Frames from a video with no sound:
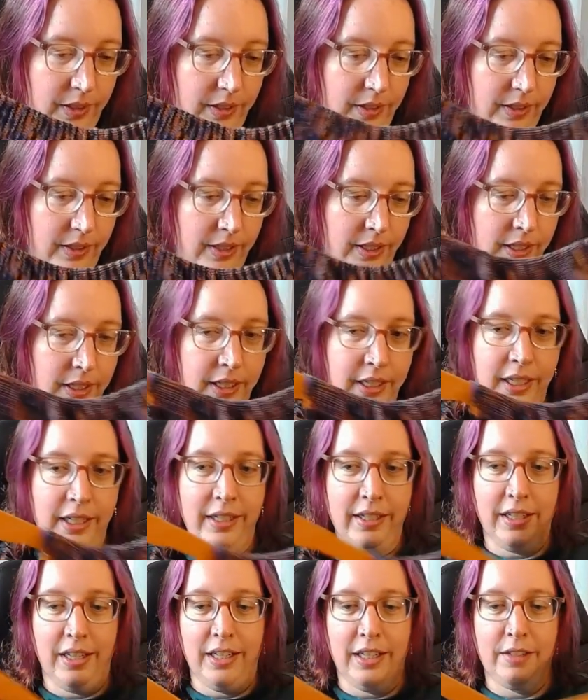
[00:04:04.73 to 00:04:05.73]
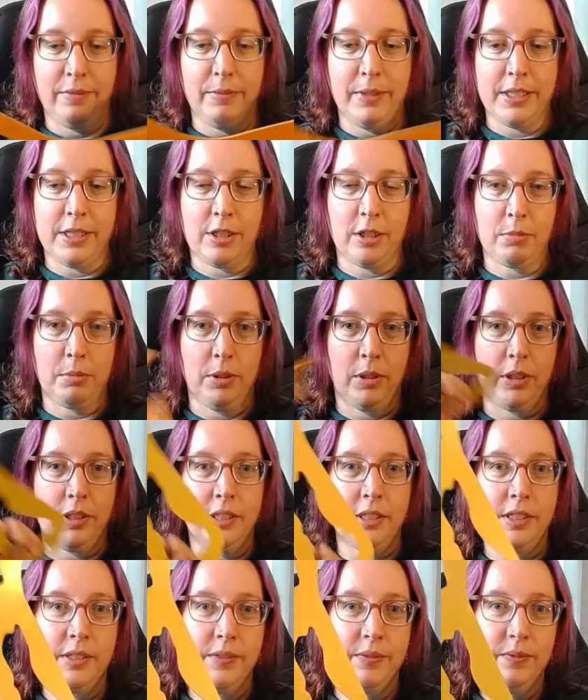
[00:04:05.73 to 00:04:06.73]
And again, I love my sock
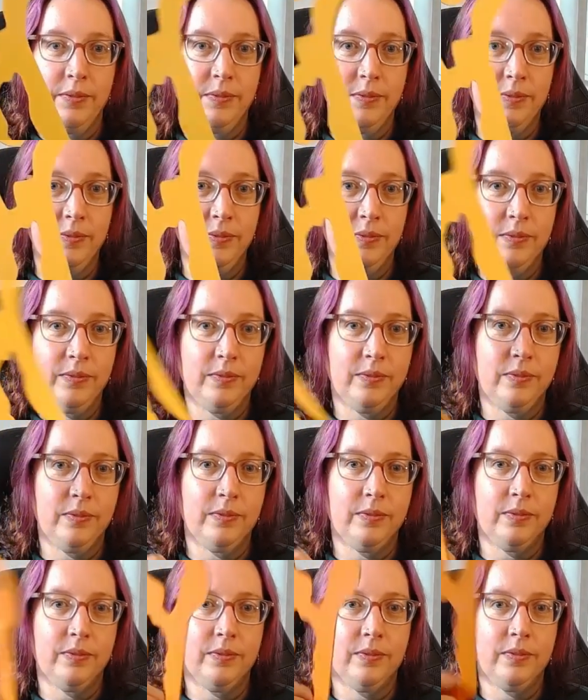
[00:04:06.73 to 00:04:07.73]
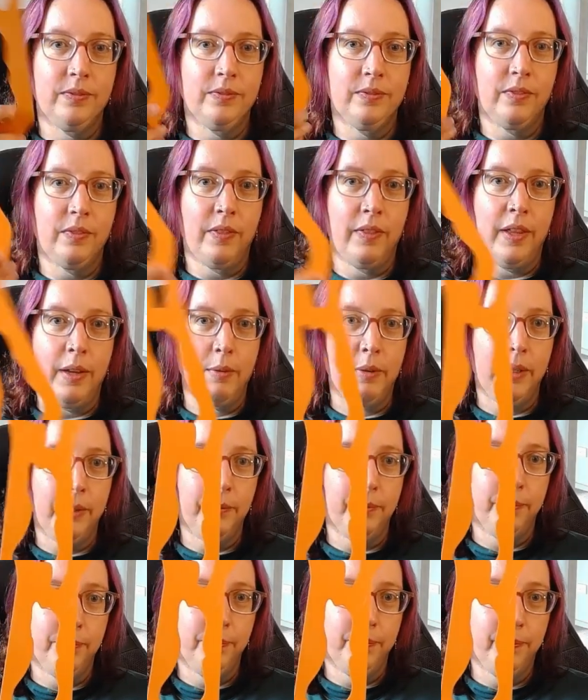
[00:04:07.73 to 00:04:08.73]
blockers. That way.
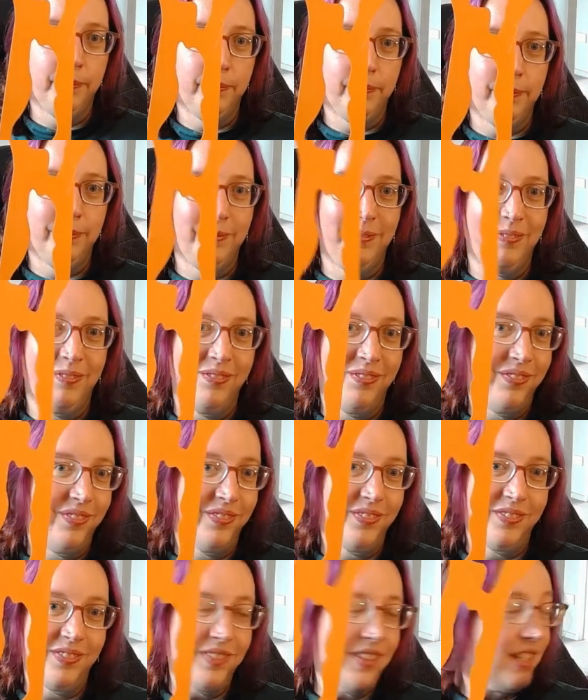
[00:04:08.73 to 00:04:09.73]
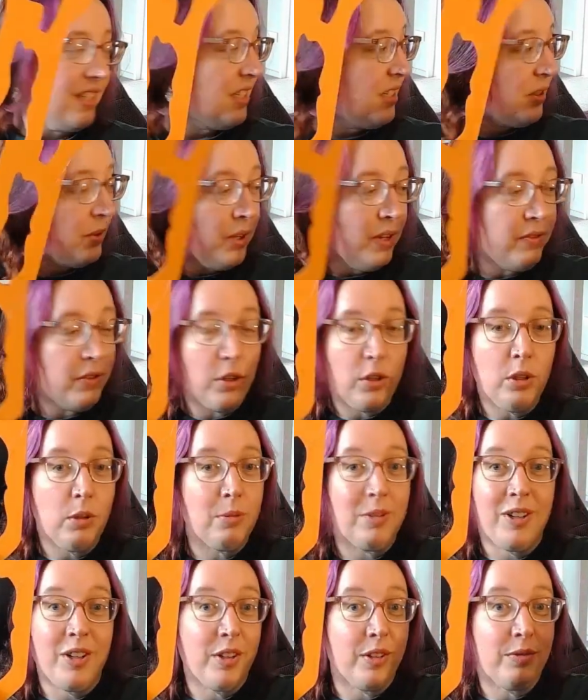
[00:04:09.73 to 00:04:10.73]
Still have no clue where I
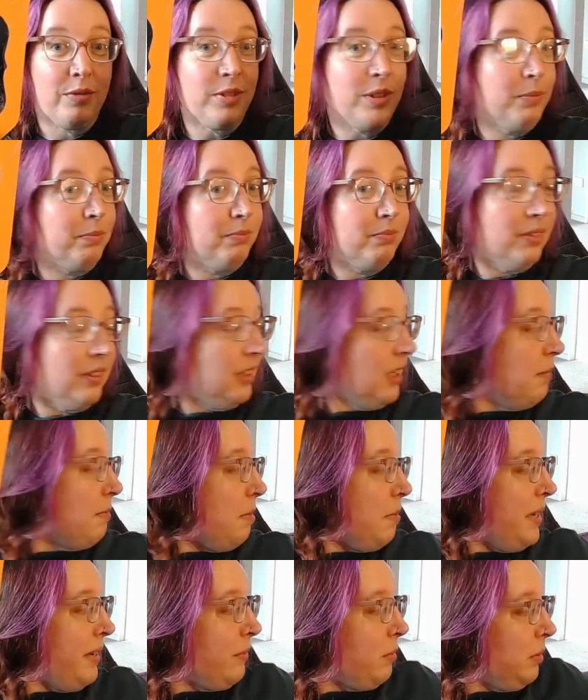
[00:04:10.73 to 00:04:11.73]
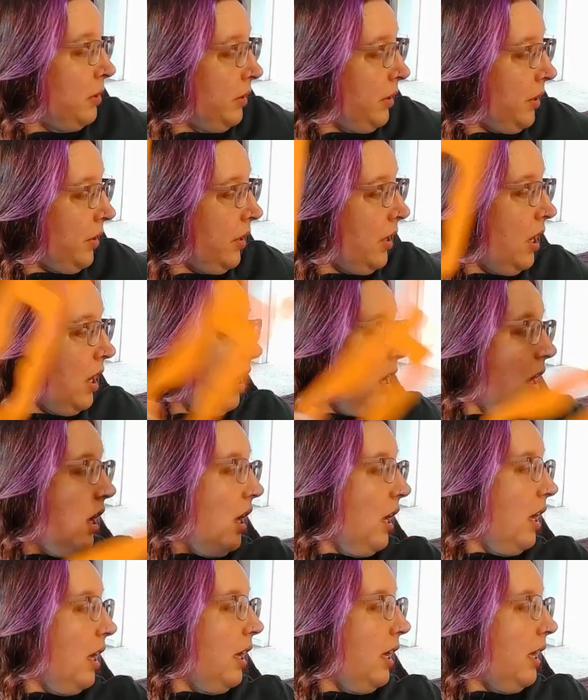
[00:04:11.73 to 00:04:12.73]
got them from. I probably never will know.
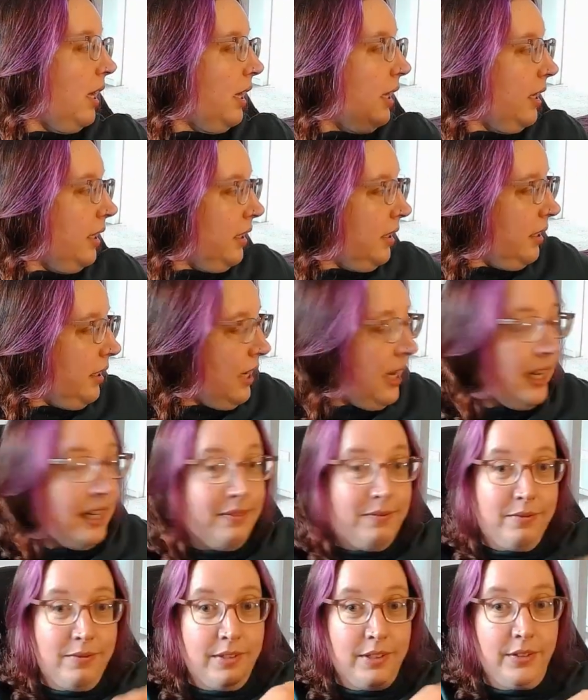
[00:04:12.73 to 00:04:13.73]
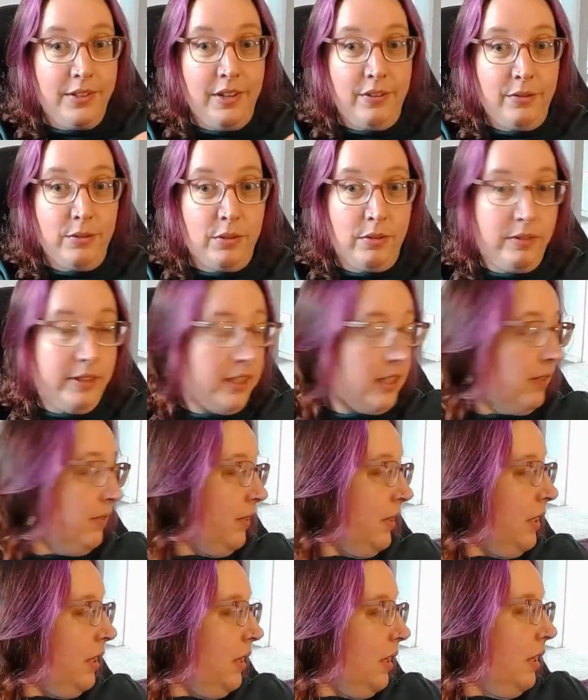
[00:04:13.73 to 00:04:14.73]
I did that for a reason.
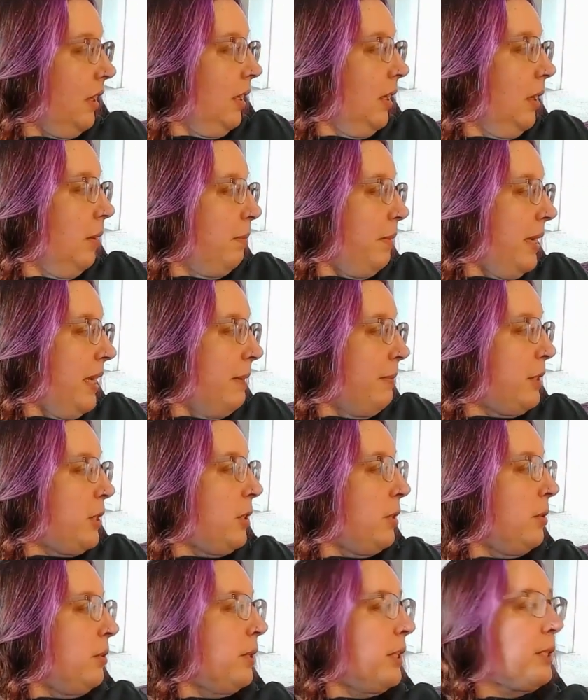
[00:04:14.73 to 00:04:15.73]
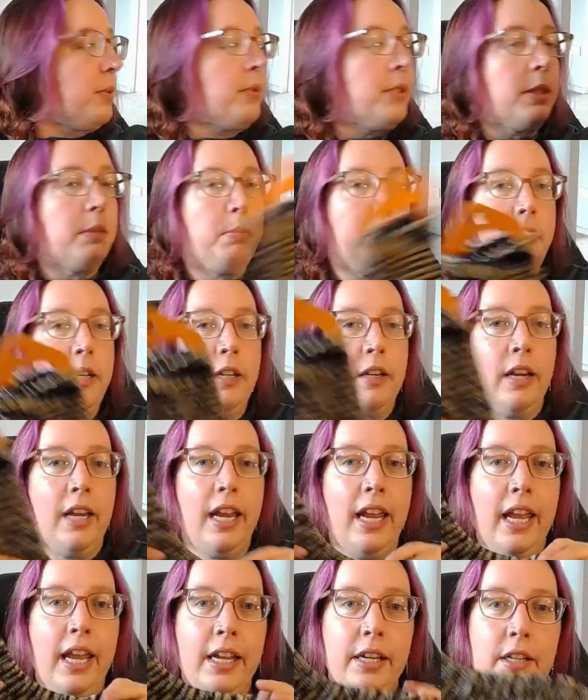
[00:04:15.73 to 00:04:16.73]
Pair number 2. This was the pair I
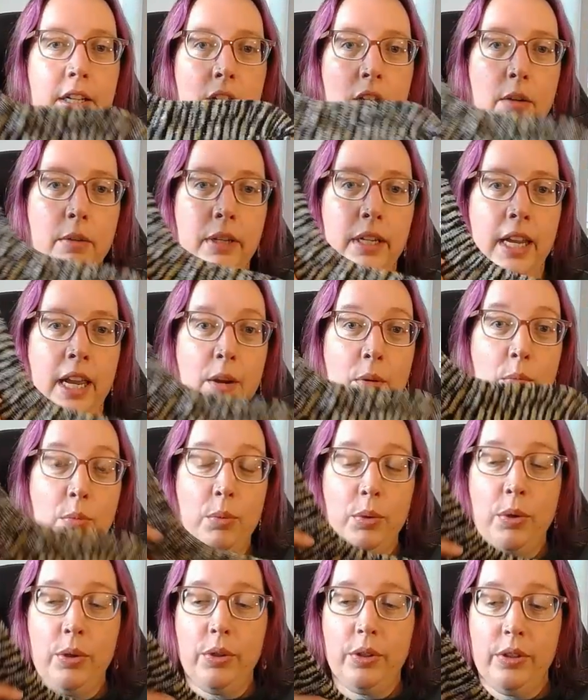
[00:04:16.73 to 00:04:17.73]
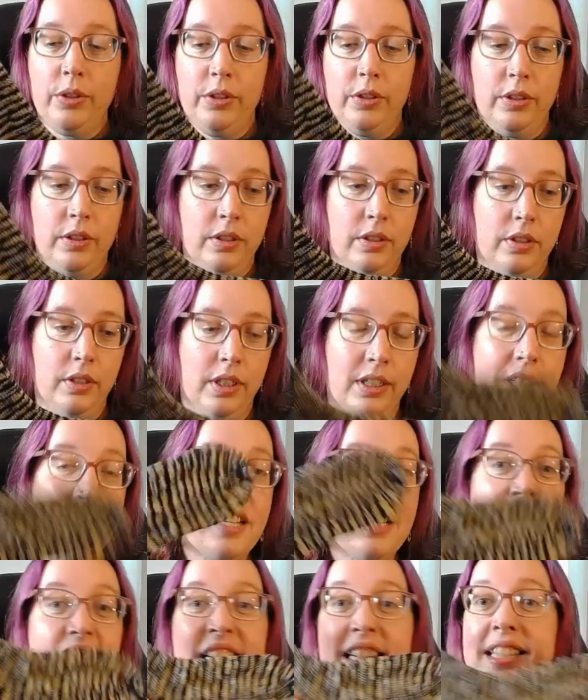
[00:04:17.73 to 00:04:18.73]
had going at work.
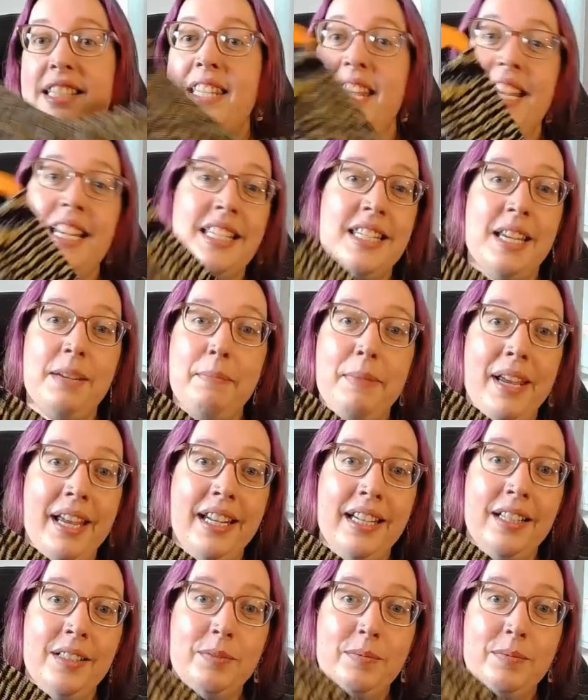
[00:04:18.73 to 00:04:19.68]
Exact same pattern.